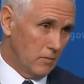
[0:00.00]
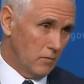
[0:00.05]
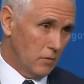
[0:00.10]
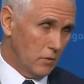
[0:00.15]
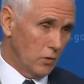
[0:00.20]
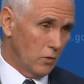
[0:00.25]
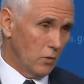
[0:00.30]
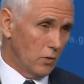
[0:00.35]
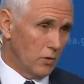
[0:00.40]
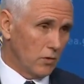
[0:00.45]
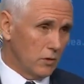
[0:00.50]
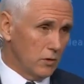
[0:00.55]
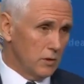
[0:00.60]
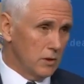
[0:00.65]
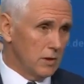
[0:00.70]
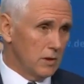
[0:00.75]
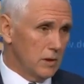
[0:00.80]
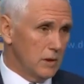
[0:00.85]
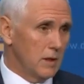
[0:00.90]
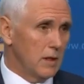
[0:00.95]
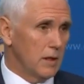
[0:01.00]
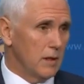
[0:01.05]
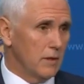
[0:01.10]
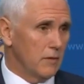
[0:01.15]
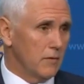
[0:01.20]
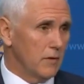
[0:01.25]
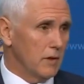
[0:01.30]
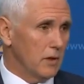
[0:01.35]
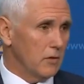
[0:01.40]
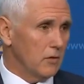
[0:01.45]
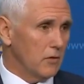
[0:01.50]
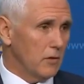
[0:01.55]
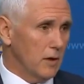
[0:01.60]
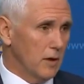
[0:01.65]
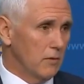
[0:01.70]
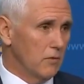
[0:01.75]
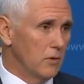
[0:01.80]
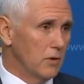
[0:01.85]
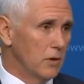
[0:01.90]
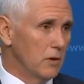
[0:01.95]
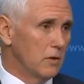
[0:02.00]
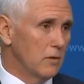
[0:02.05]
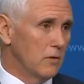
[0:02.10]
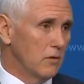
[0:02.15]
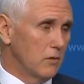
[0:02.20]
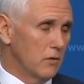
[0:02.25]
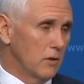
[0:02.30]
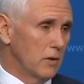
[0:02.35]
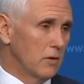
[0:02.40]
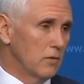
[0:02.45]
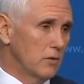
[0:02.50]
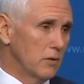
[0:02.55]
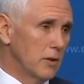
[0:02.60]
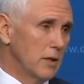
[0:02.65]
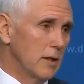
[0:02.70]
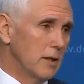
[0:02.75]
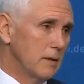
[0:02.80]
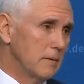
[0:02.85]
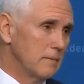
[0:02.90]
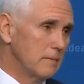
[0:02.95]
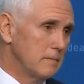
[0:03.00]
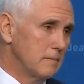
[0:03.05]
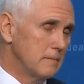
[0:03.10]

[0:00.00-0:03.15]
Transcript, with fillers: for the work the DEA affects every single day,